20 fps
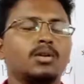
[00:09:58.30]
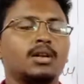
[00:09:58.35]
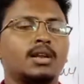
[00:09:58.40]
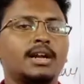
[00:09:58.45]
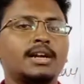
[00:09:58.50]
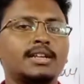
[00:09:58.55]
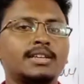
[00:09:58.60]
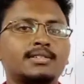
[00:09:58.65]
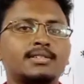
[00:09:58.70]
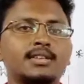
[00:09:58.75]

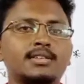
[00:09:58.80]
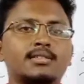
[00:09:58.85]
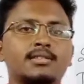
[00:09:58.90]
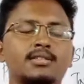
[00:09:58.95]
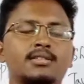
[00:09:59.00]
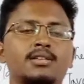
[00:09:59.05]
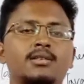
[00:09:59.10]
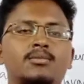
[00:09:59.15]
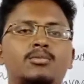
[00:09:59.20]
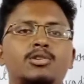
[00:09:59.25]
Let us
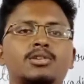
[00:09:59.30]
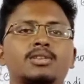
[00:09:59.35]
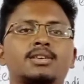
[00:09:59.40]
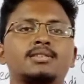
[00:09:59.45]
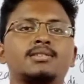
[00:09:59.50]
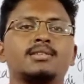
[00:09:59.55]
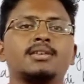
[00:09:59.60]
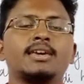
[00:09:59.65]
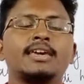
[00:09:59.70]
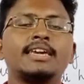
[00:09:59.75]
discuss about
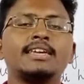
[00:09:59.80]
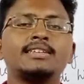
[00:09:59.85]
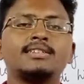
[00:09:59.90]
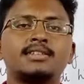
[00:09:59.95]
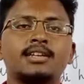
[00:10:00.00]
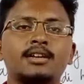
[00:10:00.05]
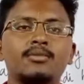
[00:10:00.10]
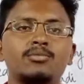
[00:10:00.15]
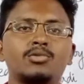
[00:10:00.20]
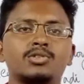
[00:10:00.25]
this
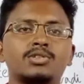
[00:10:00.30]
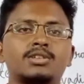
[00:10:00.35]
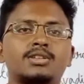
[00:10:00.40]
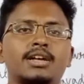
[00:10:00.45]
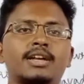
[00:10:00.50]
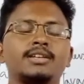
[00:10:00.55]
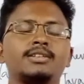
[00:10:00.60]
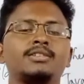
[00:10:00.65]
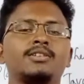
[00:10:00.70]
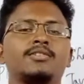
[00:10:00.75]
easternmost
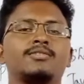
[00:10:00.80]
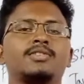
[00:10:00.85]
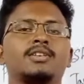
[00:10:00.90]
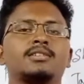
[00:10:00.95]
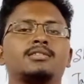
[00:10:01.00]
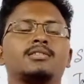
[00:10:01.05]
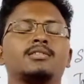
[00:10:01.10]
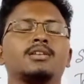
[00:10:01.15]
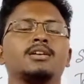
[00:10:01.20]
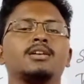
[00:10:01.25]
edge of
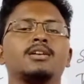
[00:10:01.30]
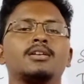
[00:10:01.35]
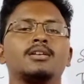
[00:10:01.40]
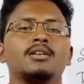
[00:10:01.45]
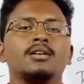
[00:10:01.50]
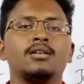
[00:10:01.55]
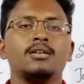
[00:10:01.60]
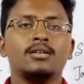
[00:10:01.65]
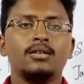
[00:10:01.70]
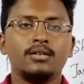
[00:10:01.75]
this
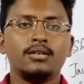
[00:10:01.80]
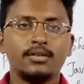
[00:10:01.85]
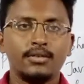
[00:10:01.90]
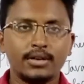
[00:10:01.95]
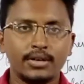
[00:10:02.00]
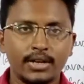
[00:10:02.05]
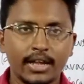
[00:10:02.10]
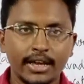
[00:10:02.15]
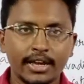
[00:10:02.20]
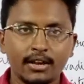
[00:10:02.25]

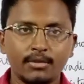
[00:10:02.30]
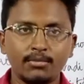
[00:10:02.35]
Deccan